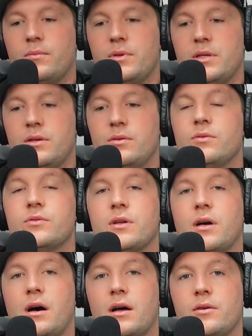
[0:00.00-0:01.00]
used
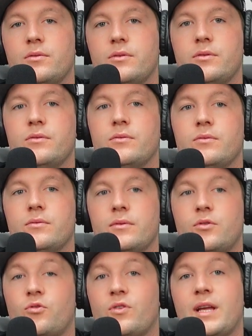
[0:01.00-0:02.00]
Otto to
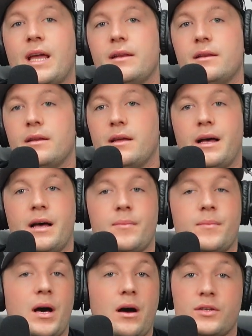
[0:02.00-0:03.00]
create
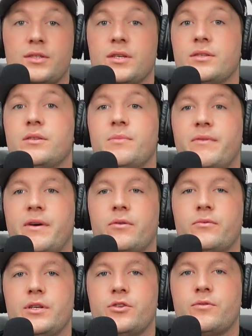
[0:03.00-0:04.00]
our system of
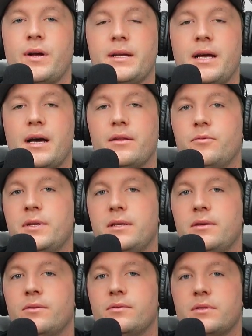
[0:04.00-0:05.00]
outreach right now that we
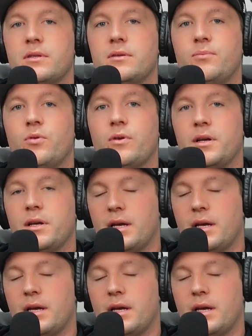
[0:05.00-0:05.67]
use to deploy